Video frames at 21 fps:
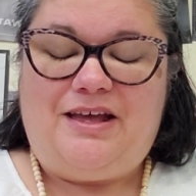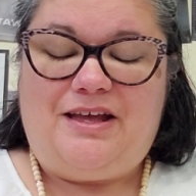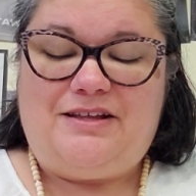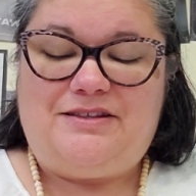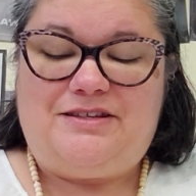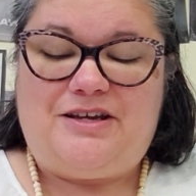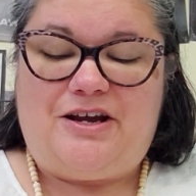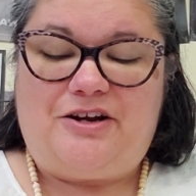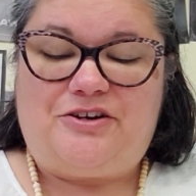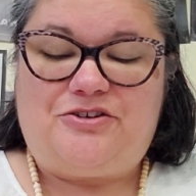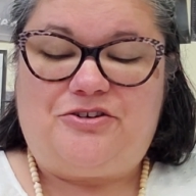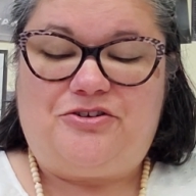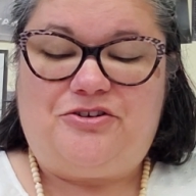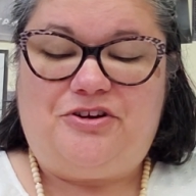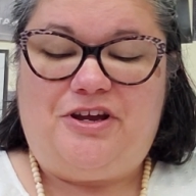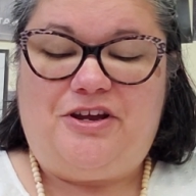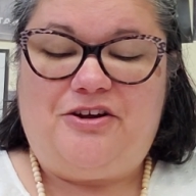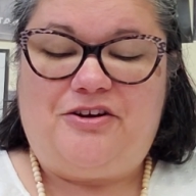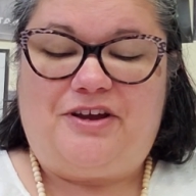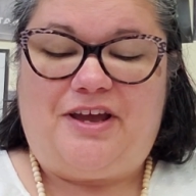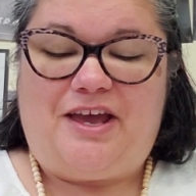Dr.
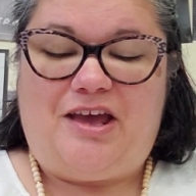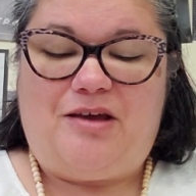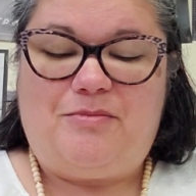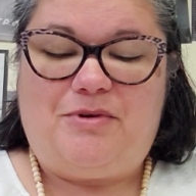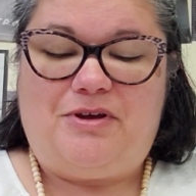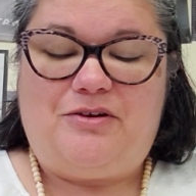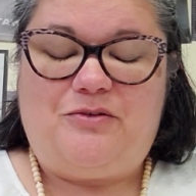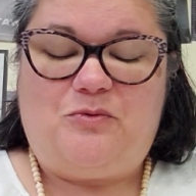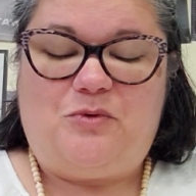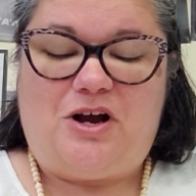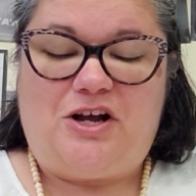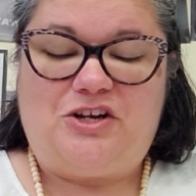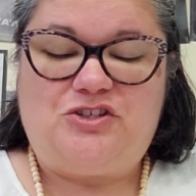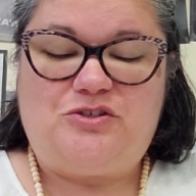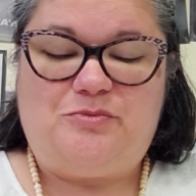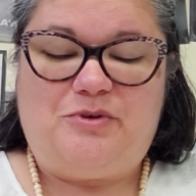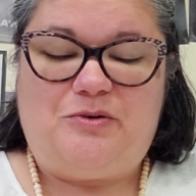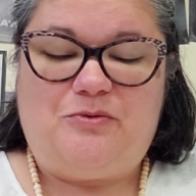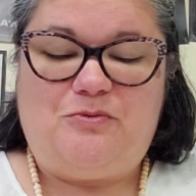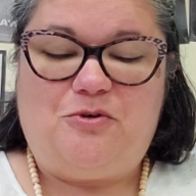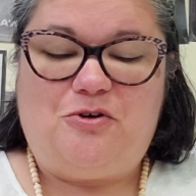Krieger came in and watched
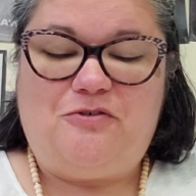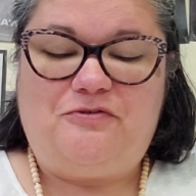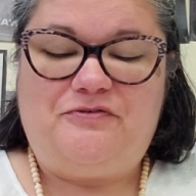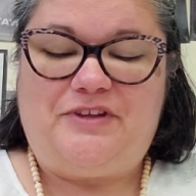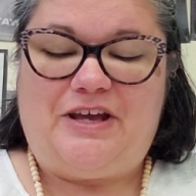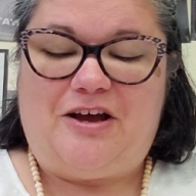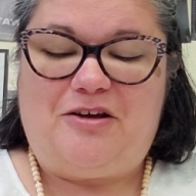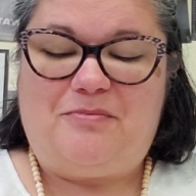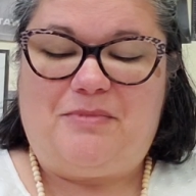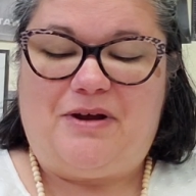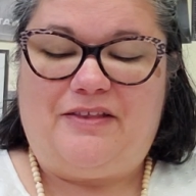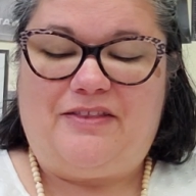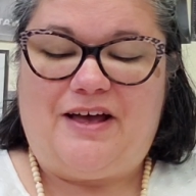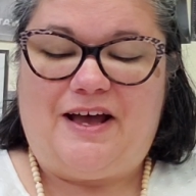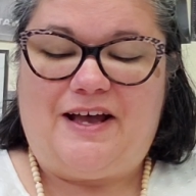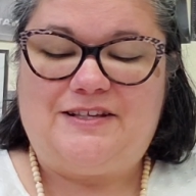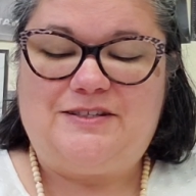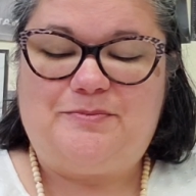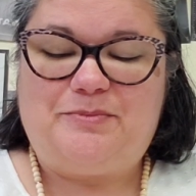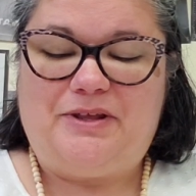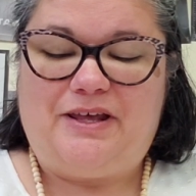me wolf down my
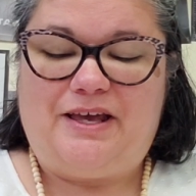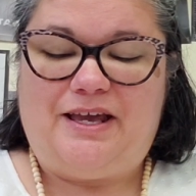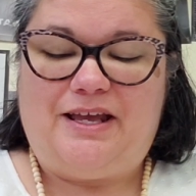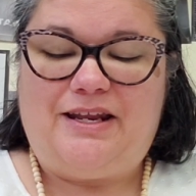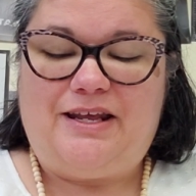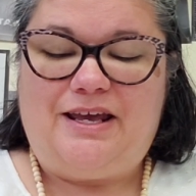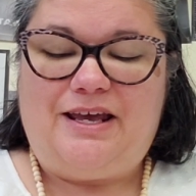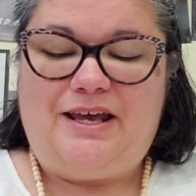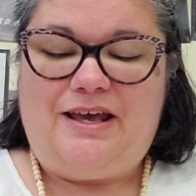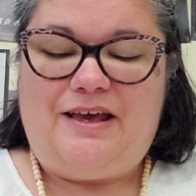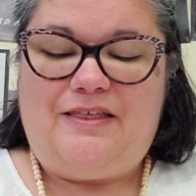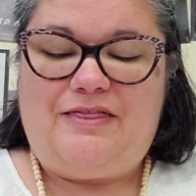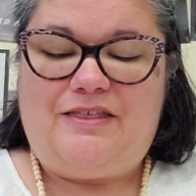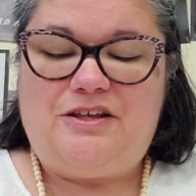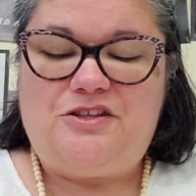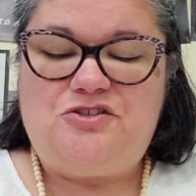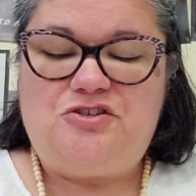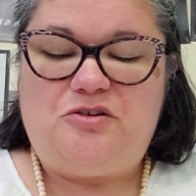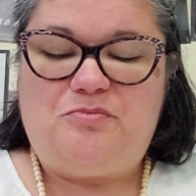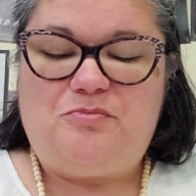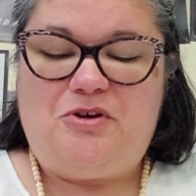last plate, then
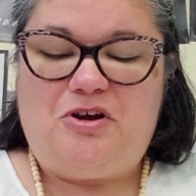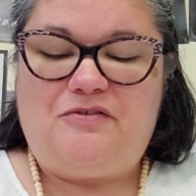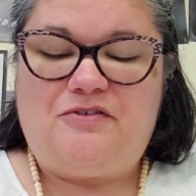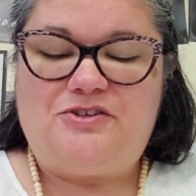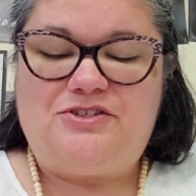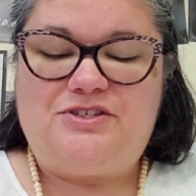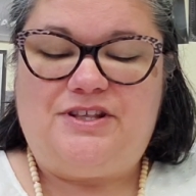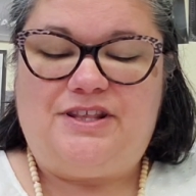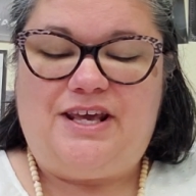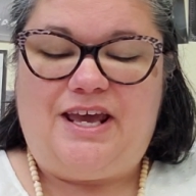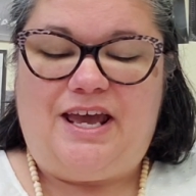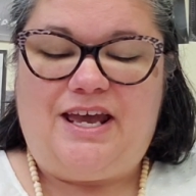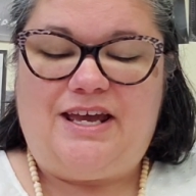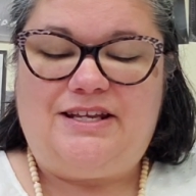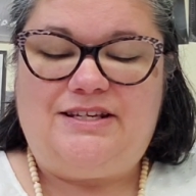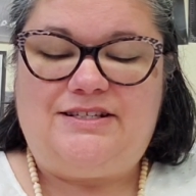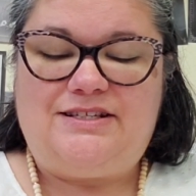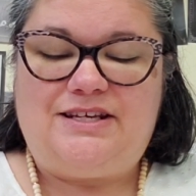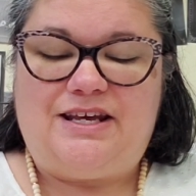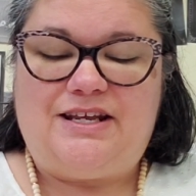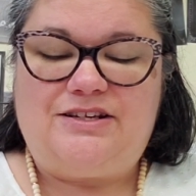took me over to the
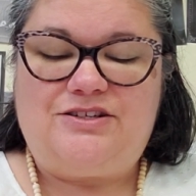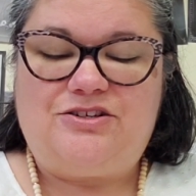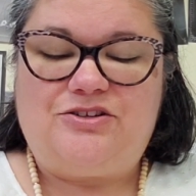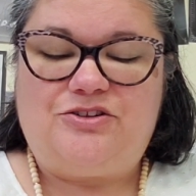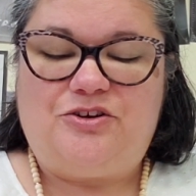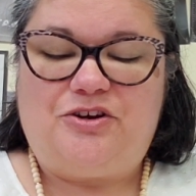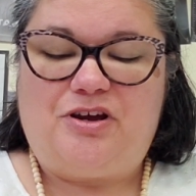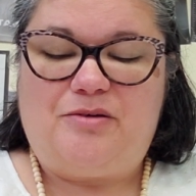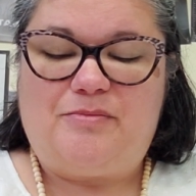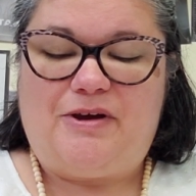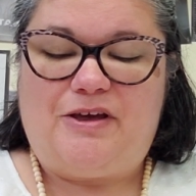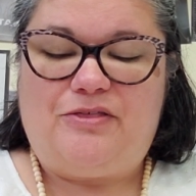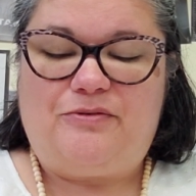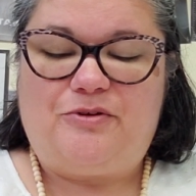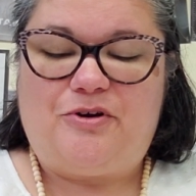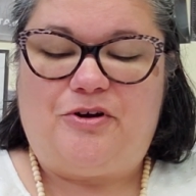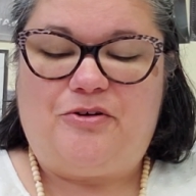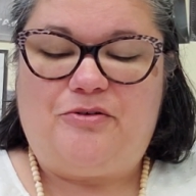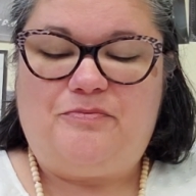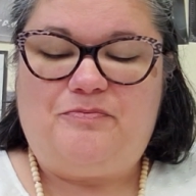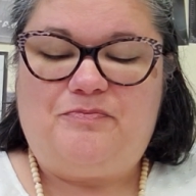aid tent to look at my
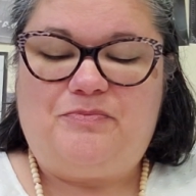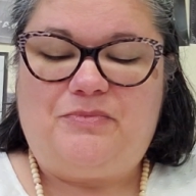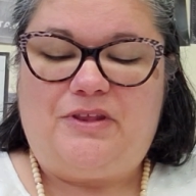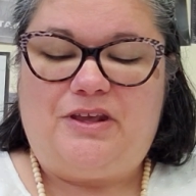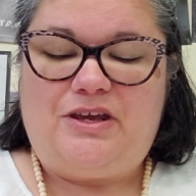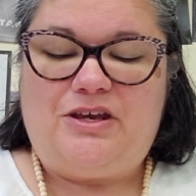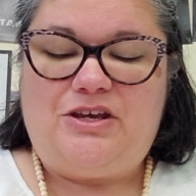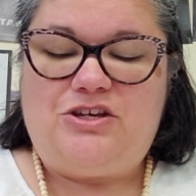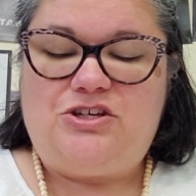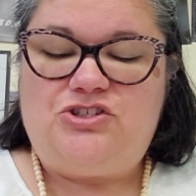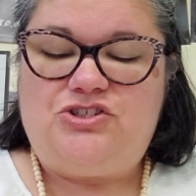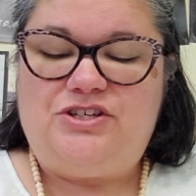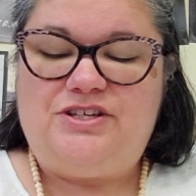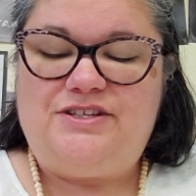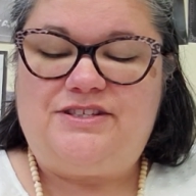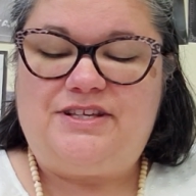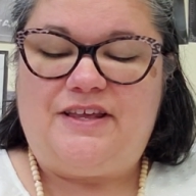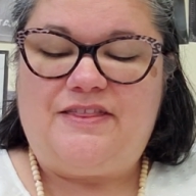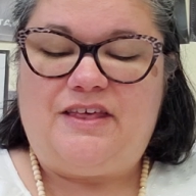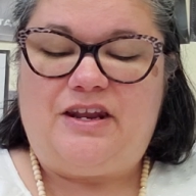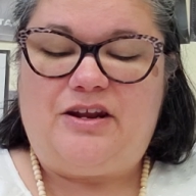throat. She
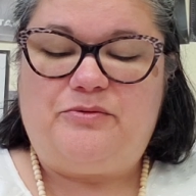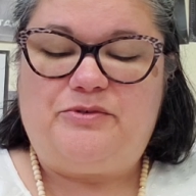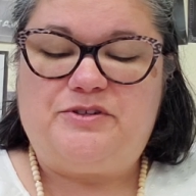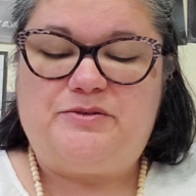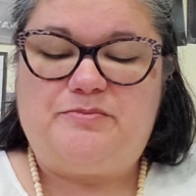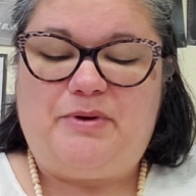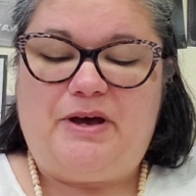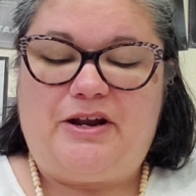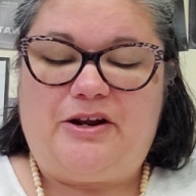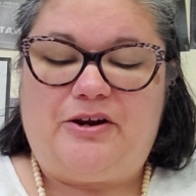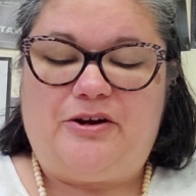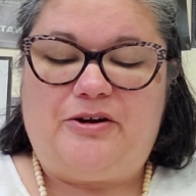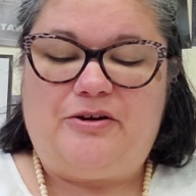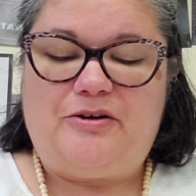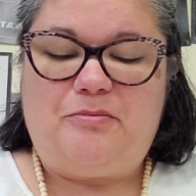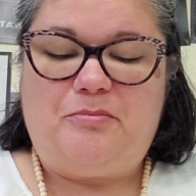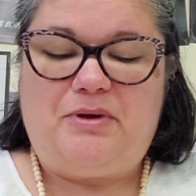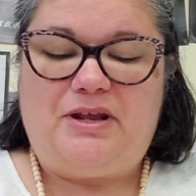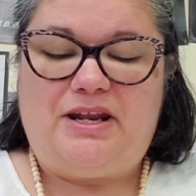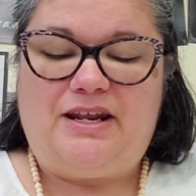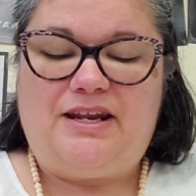said that it was better,
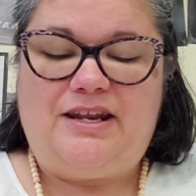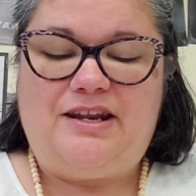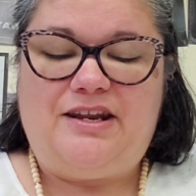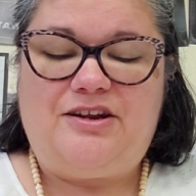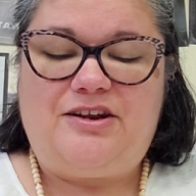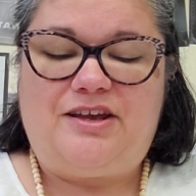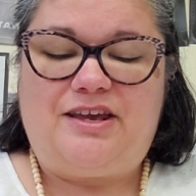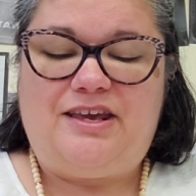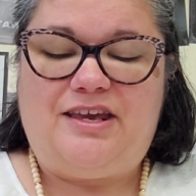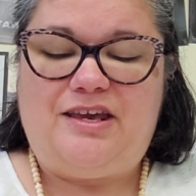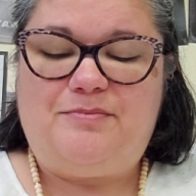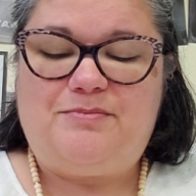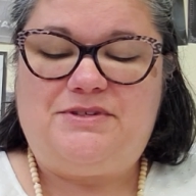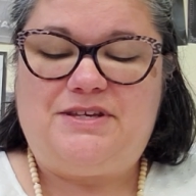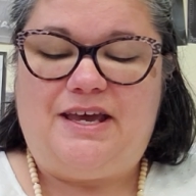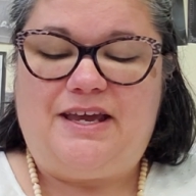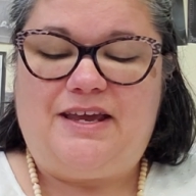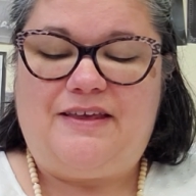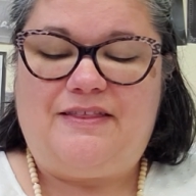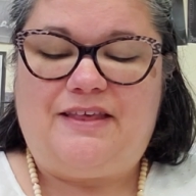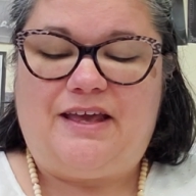but I needed to keep
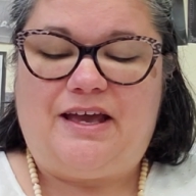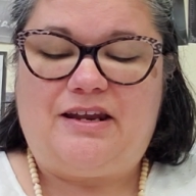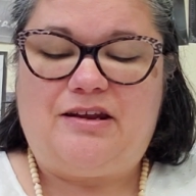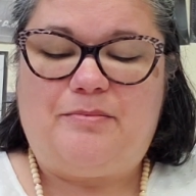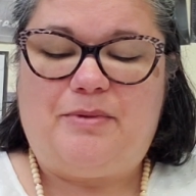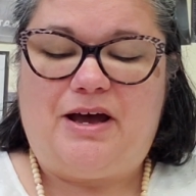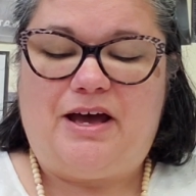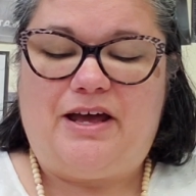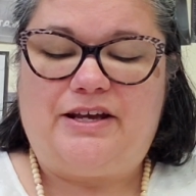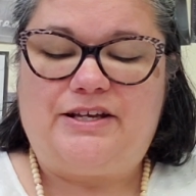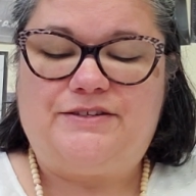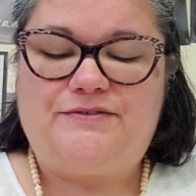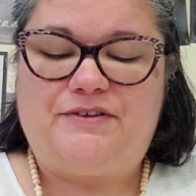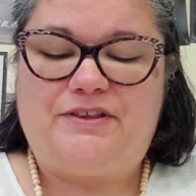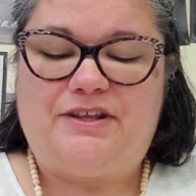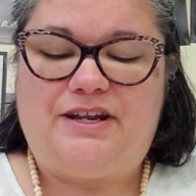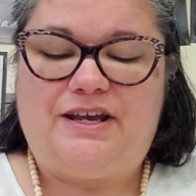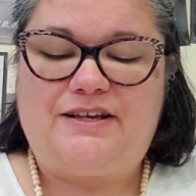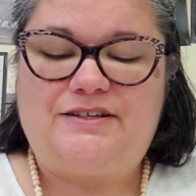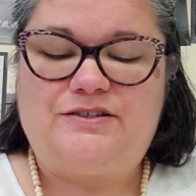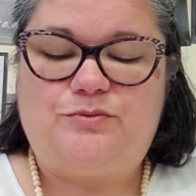taking the antibiotics for the
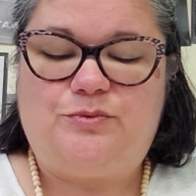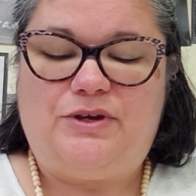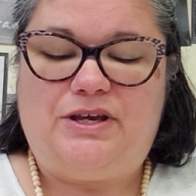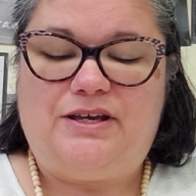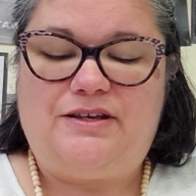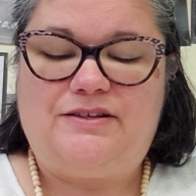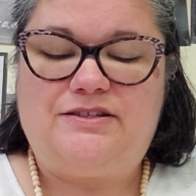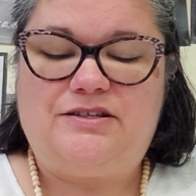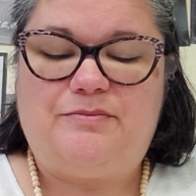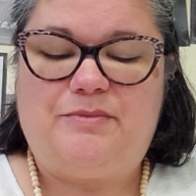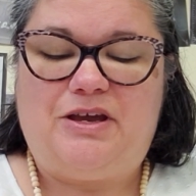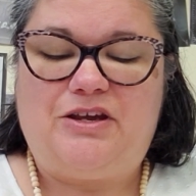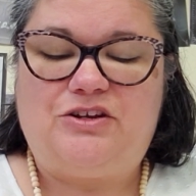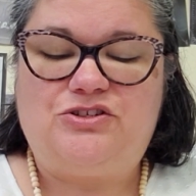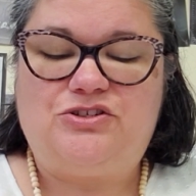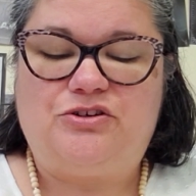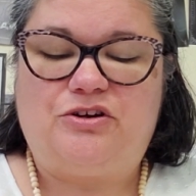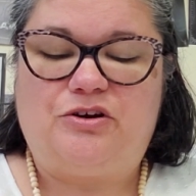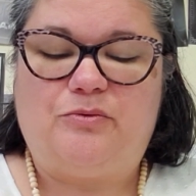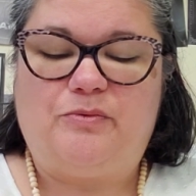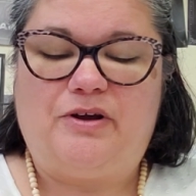next week to make
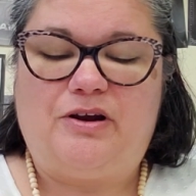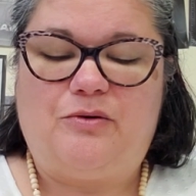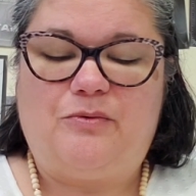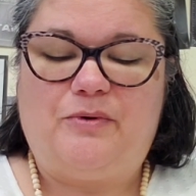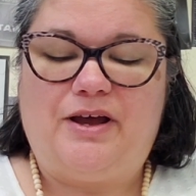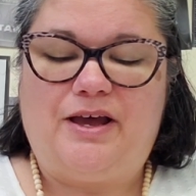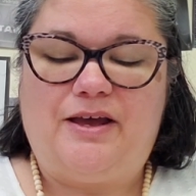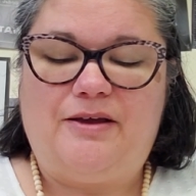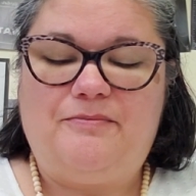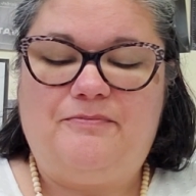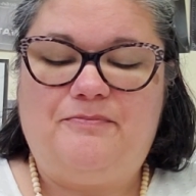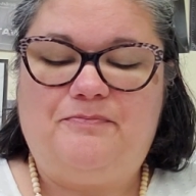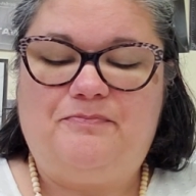sure it went away.